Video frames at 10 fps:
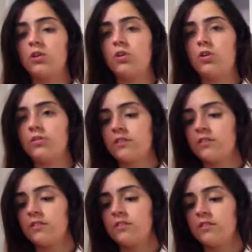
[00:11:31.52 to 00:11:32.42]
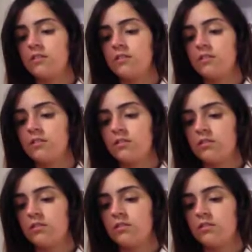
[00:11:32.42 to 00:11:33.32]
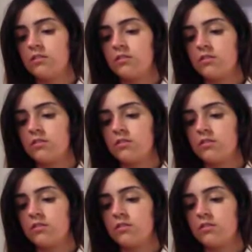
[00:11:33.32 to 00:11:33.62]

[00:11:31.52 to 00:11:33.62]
[no speech]